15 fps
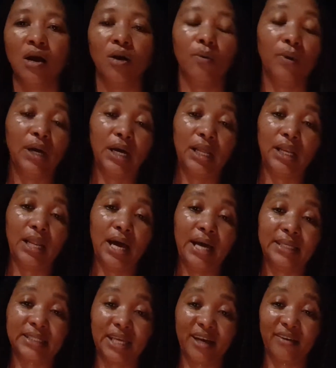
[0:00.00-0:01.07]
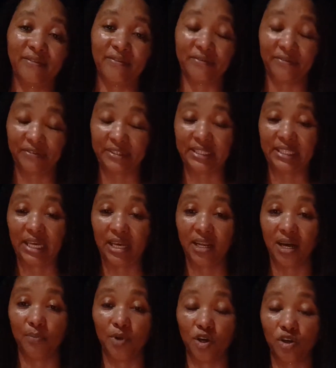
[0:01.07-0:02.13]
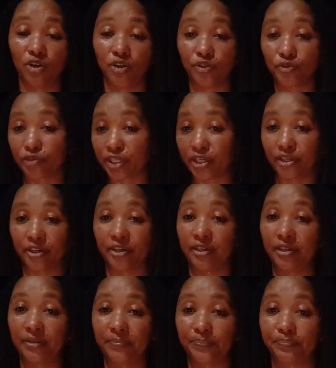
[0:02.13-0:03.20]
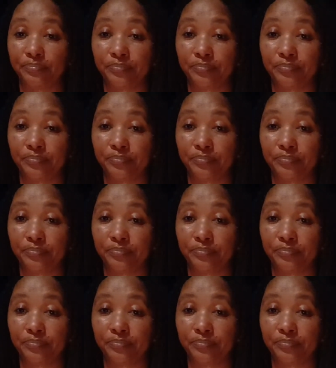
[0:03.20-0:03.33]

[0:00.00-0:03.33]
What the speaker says: Well, as I've said, I'm a country girl.